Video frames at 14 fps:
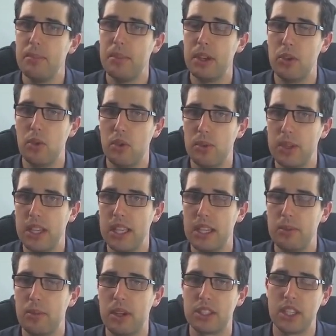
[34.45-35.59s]
But normally,
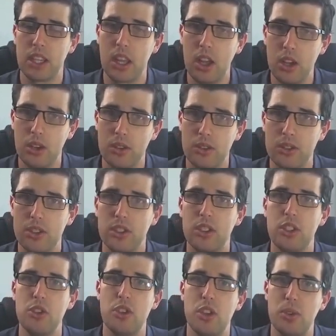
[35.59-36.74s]
once it loads,
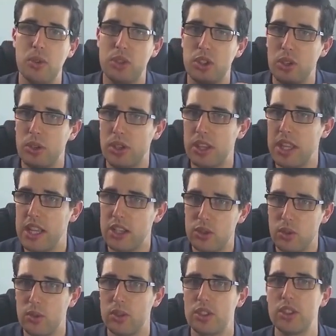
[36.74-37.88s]
you can also look at their
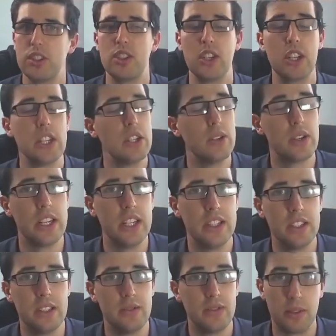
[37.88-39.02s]
sources. So you can look at,
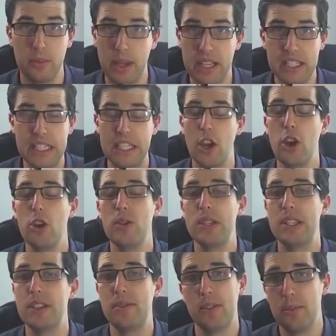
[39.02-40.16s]
is it from SEO,
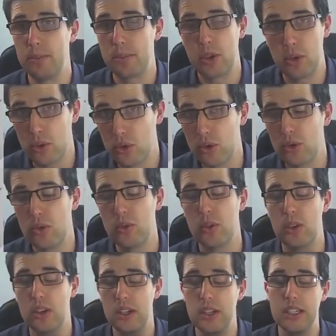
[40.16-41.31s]
is it from Google,
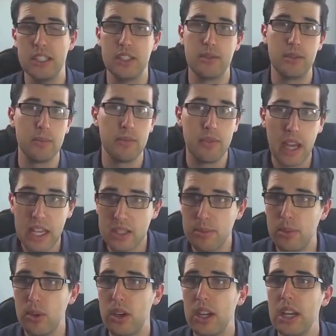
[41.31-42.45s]
or is it from
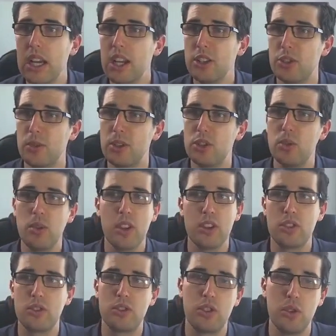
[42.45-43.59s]
Facebook? So install
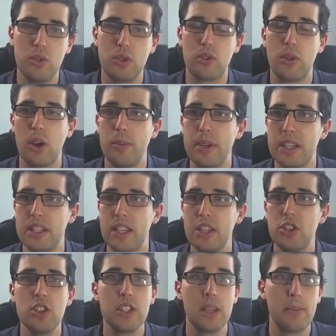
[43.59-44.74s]
those 2 Chrome
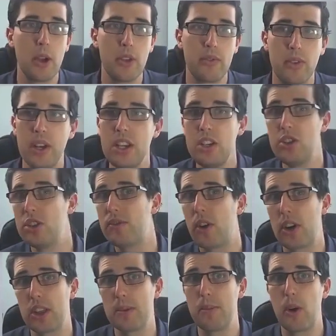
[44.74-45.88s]
extensions. They're both free. Just
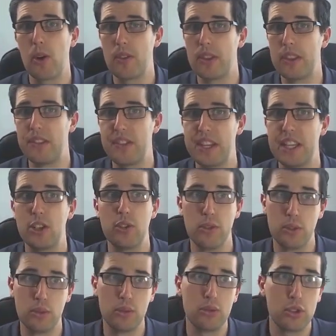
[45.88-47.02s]
find them on the
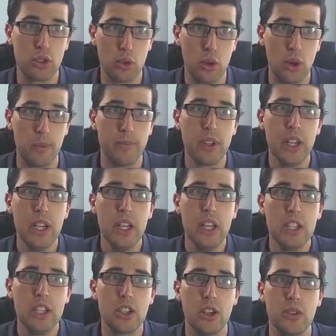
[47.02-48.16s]
Google store.
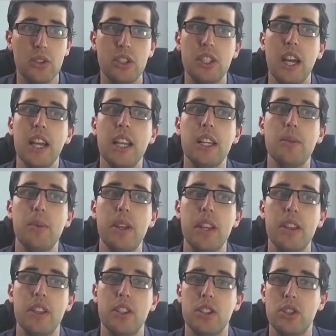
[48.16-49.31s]
So starting
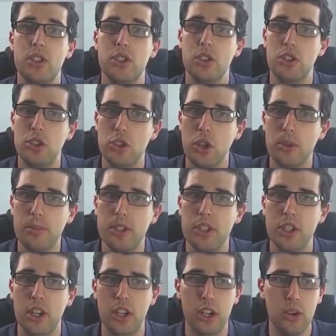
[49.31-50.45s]
with Shop
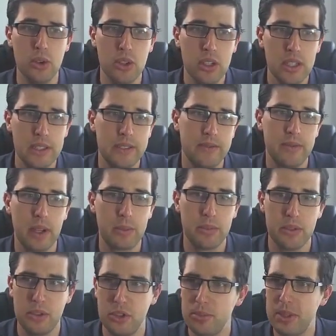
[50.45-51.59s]
Declure, I
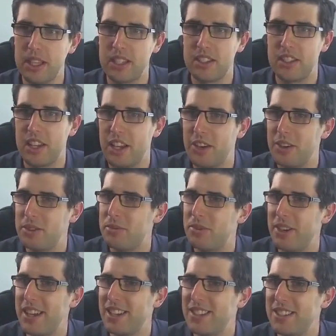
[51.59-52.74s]
presume that's how it's
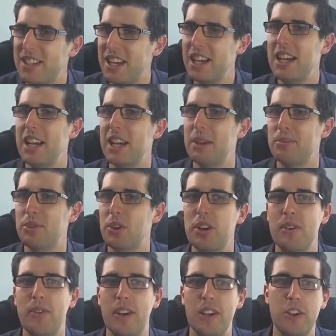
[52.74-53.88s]
pronounced. I'm
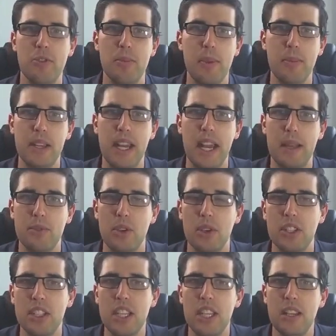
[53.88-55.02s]
sorry if I don't remember your name. So
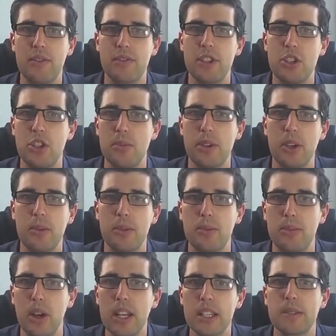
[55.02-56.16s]
I see here free shipping on all
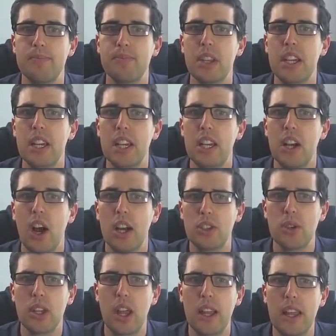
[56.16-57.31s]
products. I
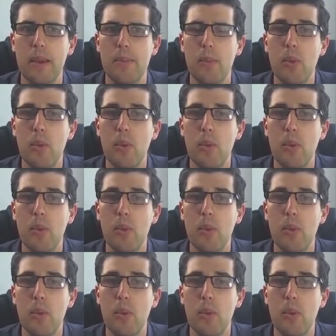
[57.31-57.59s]
sort of like that.